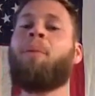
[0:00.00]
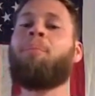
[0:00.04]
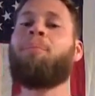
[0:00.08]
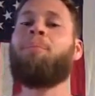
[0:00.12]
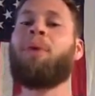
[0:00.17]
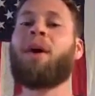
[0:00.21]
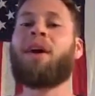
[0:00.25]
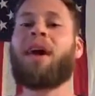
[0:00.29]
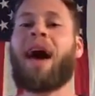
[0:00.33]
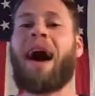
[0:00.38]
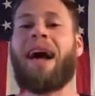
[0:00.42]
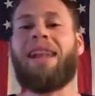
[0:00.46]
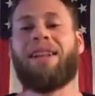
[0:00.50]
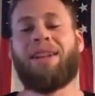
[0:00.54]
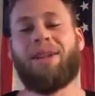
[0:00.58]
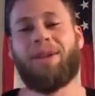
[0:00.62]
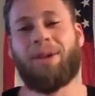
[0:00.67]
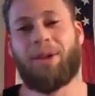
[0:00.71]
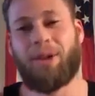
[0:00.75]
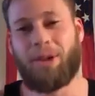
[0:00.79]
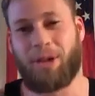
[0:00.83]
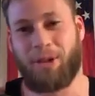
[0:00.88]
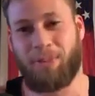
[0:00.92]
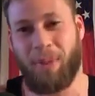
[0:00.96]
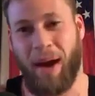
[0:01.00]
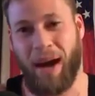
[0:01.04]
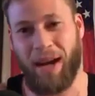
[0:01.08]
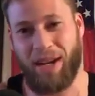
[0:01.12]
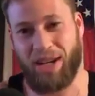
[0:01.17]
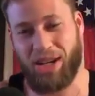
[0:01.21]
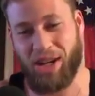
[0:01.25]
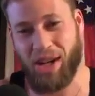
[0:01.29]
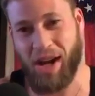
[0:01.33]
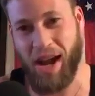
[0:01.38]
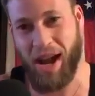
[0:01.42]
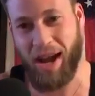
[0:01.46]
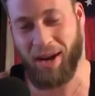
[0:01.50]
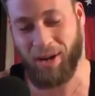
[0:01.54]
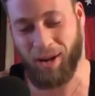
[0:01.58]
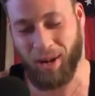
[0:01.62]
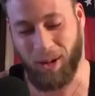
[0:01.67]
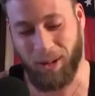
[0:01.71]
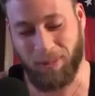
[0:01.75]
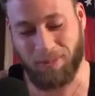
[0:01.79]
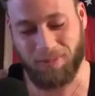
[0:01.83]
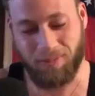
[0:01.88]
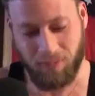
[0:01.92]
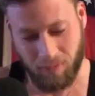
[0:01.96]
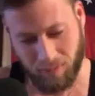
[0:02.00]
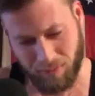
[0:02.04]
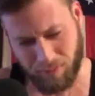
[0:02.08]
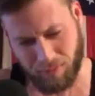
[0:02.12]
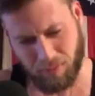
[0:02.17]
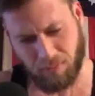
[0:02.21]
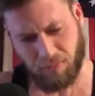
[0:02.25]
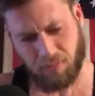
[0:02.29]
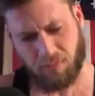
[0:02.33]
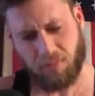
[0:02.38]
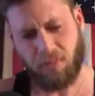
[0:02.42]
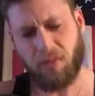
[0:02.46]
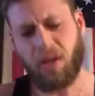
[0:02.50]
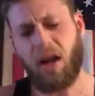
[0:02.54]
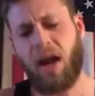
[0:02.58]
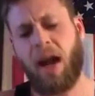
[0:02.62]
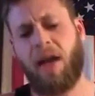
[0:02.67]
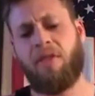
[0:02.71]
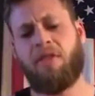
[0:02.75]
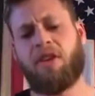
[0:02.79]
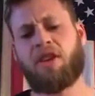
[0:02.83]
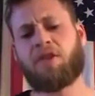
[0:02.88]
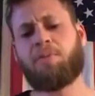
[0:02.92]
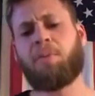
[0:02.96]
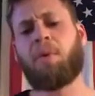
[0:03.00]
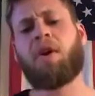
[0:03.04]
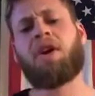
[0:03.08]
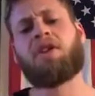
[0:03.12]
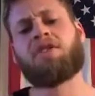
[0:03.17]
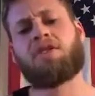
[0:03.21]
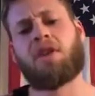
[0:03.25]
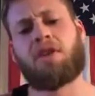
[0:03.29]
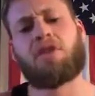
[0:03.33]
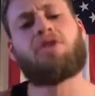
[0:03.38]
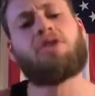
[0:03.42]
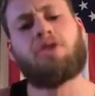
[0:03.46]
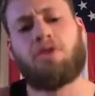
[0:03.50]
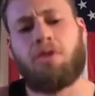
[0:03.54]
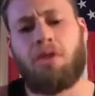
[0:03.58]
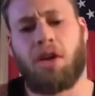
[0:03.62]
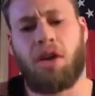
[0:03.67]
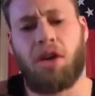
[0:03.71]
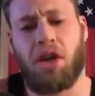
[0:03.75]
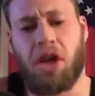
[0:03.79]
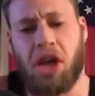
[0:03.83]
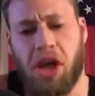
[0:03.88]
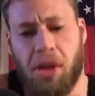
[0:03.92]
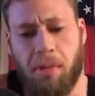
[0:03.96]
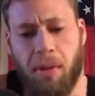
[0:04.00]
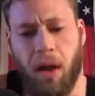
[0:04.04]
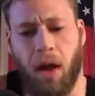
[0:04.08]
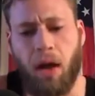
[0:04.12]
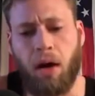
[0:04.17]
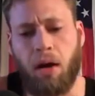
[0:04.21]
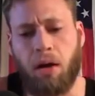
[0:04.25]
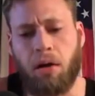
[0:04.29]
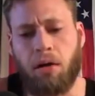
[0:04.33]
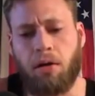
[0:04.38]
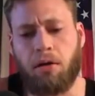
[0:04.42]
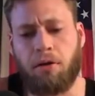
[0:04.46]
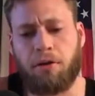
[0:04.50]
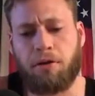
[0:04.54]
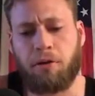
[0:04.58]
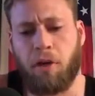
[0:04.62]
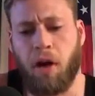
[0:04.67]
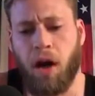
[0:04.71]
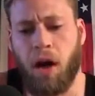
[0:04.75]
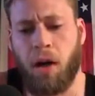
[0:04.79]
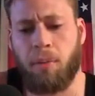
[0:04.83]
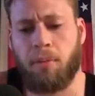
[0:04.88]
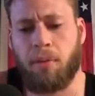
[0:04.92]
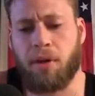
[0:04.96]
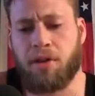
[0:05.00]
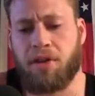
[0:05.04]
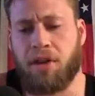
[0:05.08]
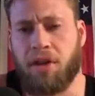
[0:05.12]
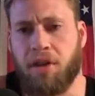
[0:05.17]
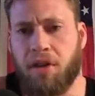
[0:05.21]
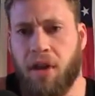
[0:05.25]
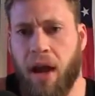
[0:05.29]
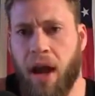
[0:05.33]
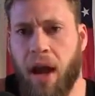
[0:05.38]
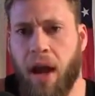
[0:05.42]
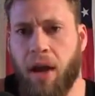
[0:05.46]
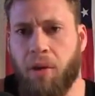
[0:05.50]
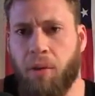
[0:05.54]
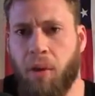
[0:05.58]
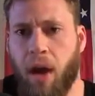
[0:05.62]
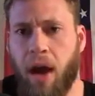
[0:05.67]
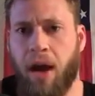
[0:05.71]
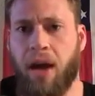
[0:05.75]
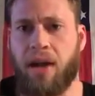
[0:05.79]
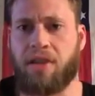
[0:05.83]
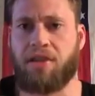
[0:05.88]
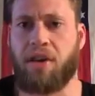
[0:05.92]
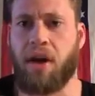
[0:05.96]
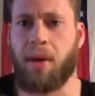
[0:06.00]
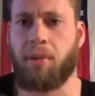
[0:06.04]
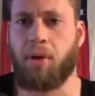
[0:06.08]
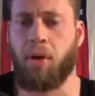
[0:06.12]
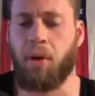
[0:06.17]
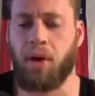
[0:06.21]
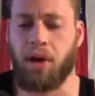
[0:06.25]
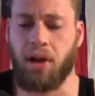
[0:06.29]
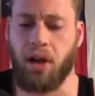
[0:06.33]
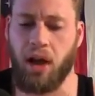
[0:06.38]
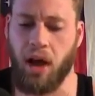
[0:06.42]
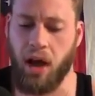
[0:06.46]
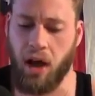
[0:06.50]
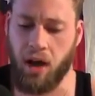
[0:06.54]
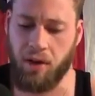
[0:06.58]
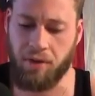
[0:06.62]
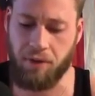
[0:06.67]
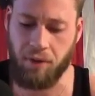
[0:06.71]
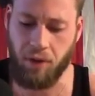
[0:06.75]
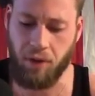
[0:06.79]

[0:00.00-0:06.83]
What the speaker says: but I lose my channel. And this brings us to the email from today, right as I'm going live